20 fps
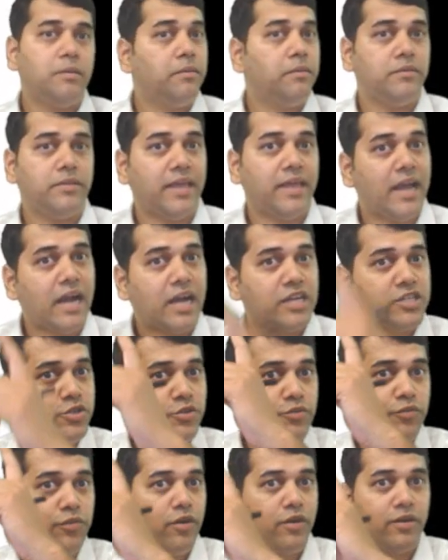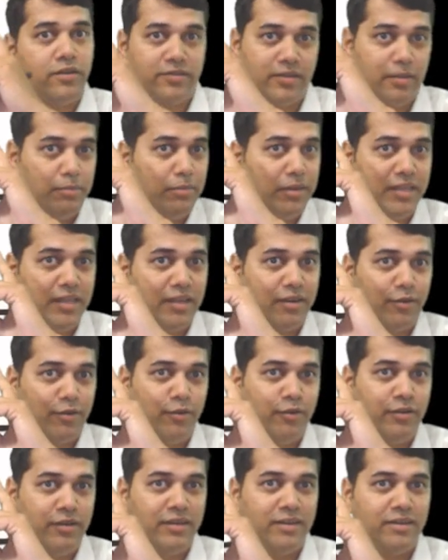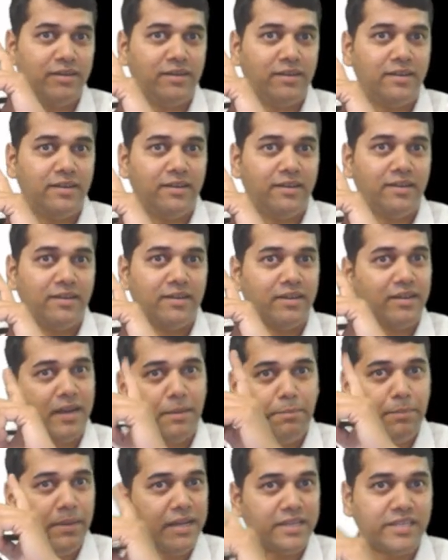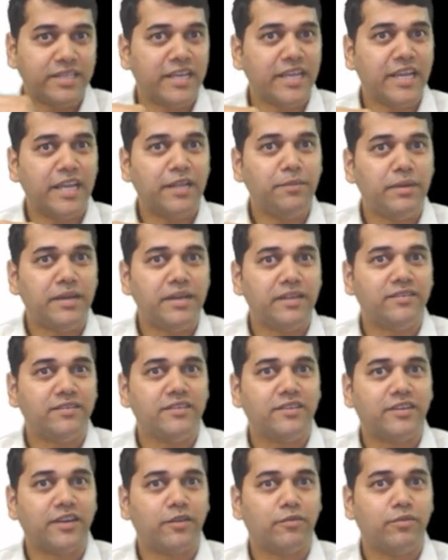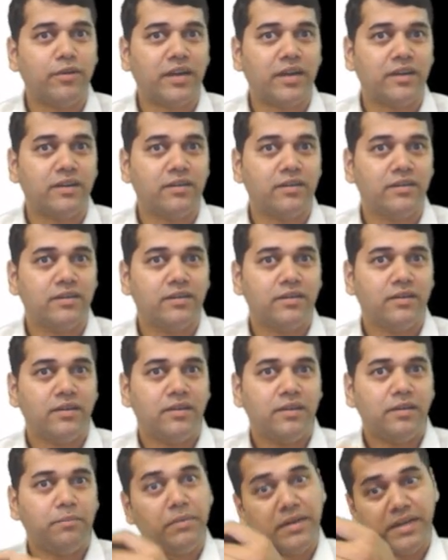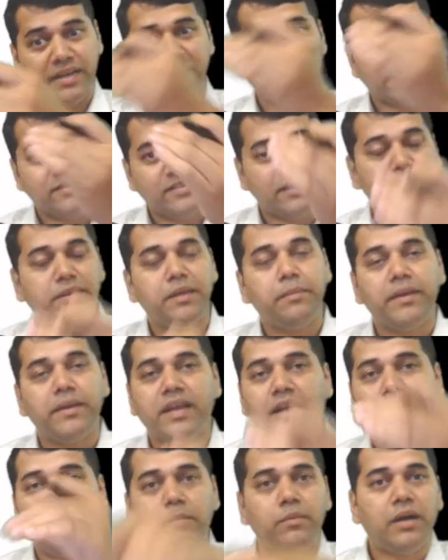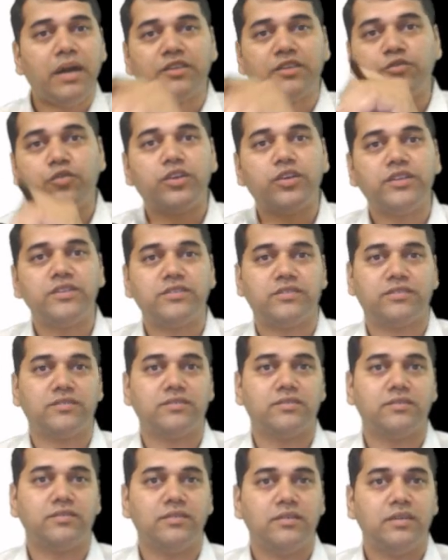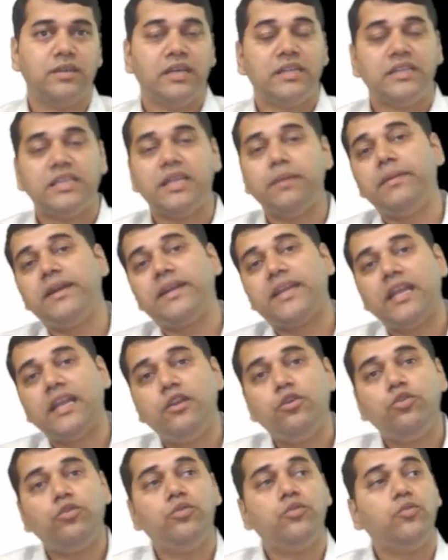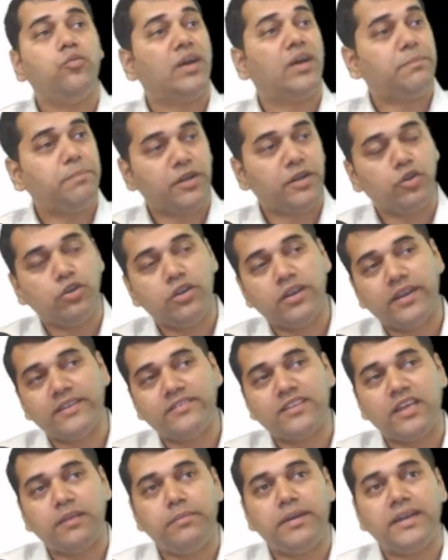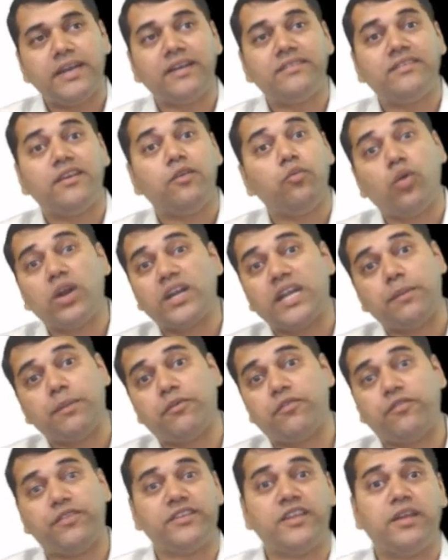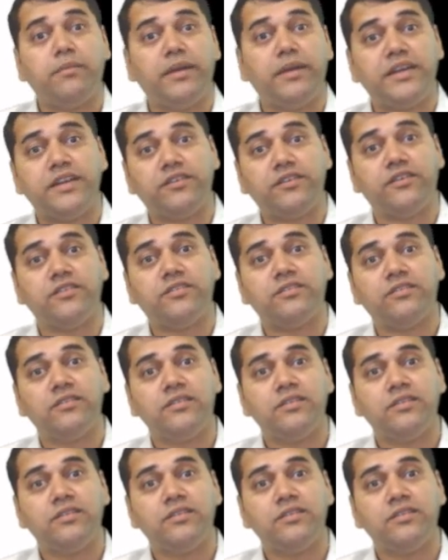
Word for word: They asked you for some other, no? Compilation engagement, is it required? But in exam, they may come ask for this they may tell you one particular assignment and say what type of assignment it is